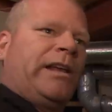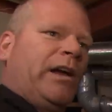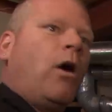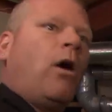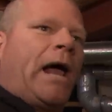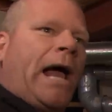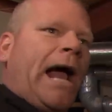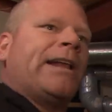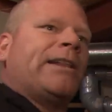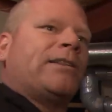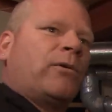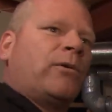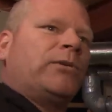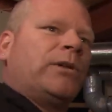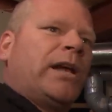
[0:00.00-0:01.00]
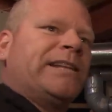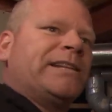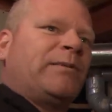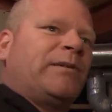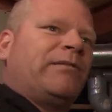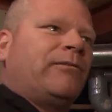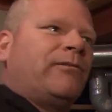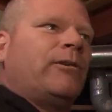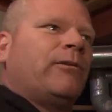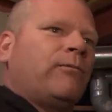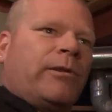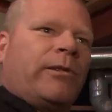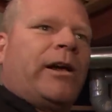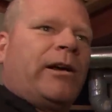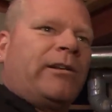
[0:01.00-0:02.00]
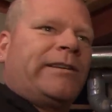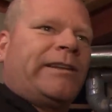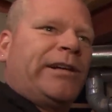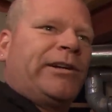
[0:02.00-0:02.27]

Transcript: They all had their own lines before. Where the hell did they